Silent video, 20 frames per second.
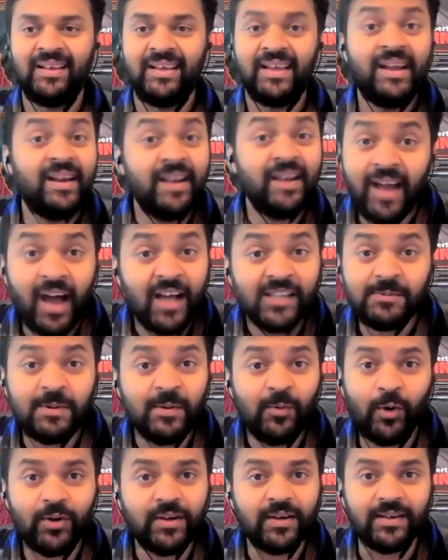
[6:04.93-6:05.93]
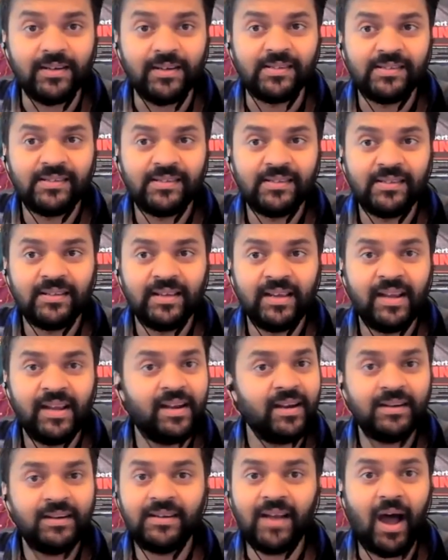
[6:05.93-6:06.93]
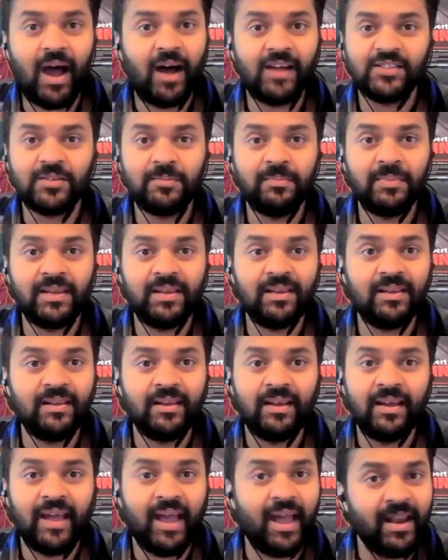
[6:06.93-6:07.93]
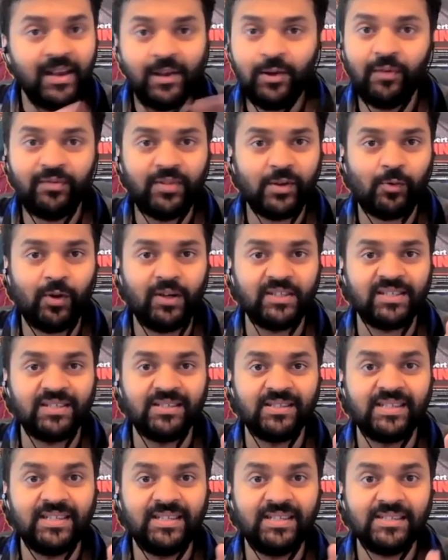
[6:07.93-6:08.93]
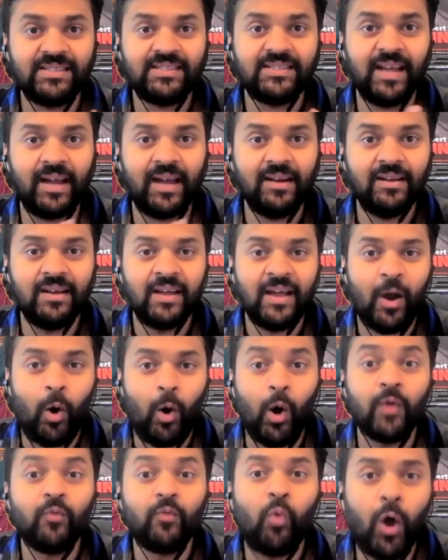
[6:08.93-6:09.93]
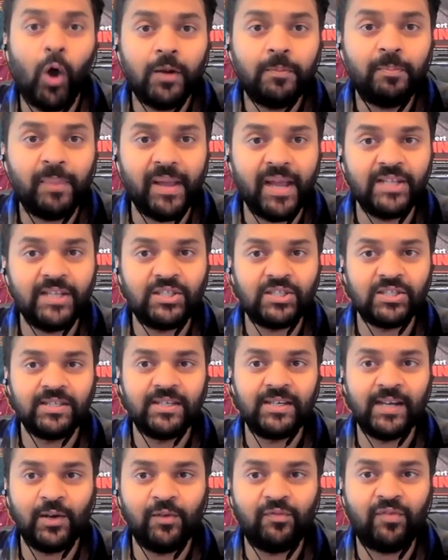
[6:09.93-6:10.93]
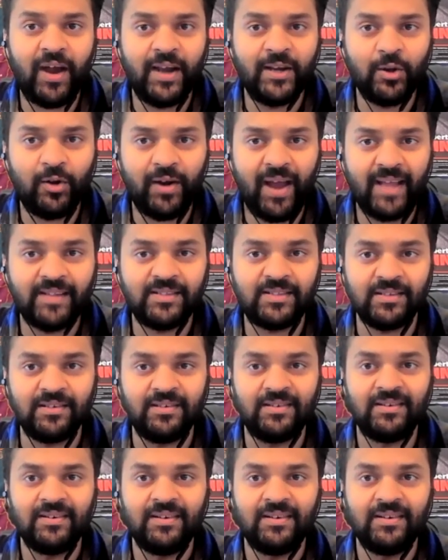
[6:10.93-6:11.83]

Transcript: He didn't ask me what it is. He didn't ask me any of the questions. He just said, on what page did you find your answer?